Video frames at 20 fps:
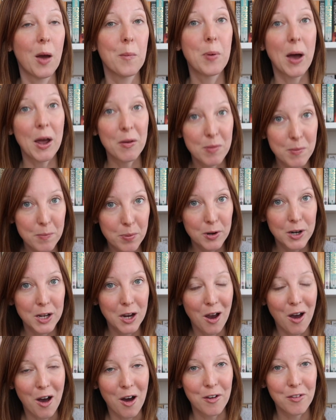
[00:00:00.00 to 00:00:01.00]
but I've been
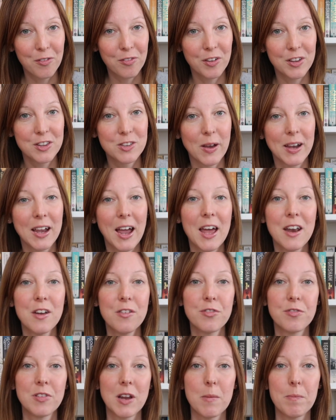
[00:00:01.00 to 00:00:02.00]
putting it off so I kind
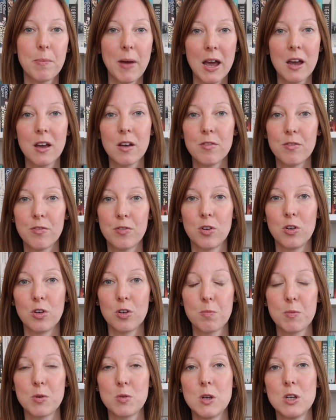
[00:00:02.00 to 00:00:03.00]
of flip back and
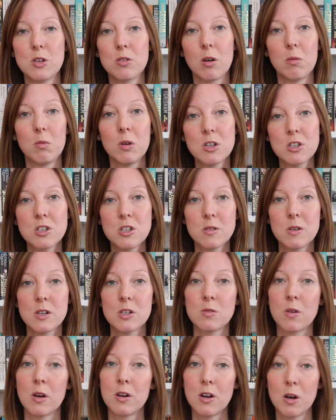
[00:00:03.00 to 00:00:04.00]
forth between do I want to do
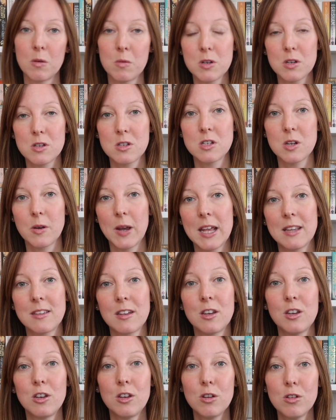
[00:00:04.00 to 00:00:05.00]
it do I not want to do it
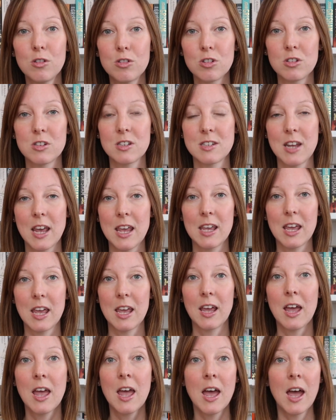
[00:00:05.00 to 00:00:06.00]
it's a huge
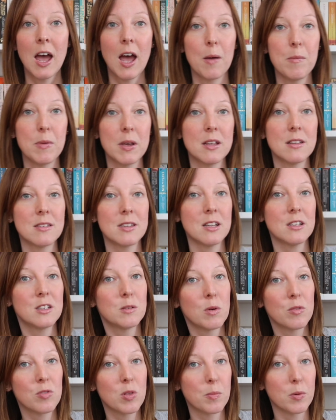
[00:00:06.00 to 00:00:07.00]
undertaking um, you can see
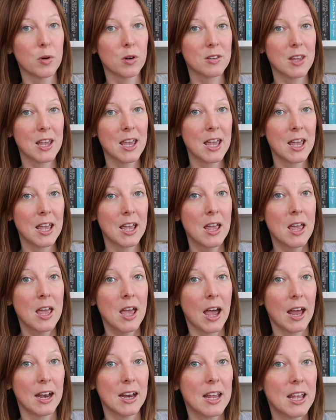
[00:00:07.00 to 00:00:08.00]
some of the books here
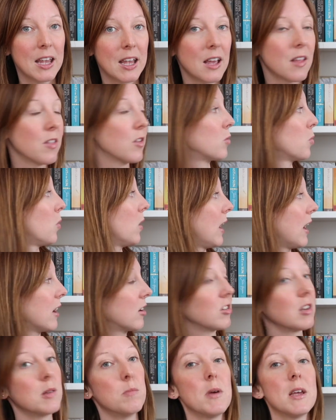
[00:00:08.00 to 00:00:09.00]
and here there's one
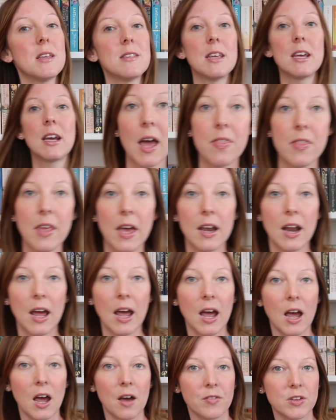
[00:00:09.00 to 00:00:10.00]
actually missing and then
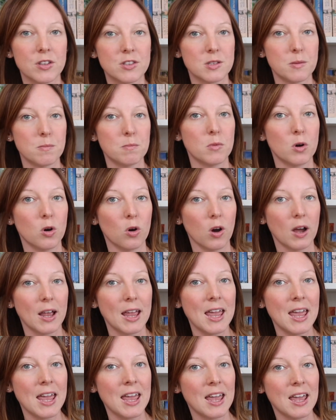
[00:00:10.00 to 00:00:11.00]
I have some more
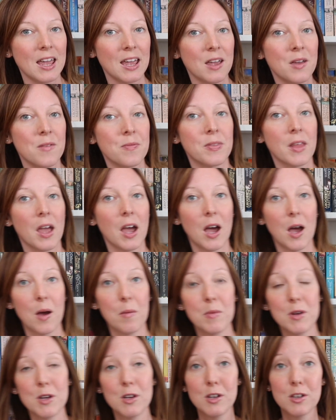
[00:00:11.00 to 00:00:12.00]
here
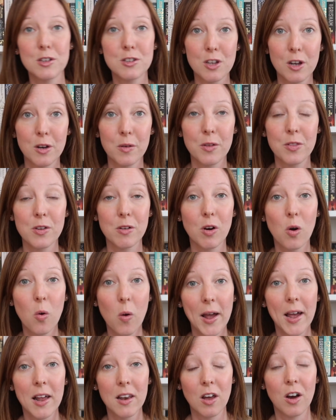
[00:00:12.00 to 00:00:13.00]
um, so there are
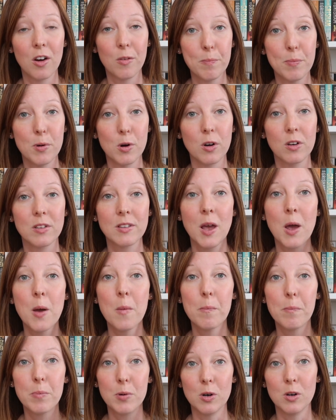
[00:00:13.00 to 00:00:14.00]
quite a lot of books
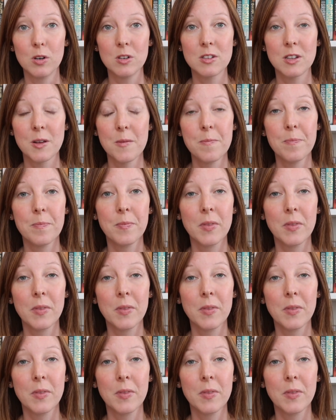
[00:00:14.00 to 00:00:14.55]
but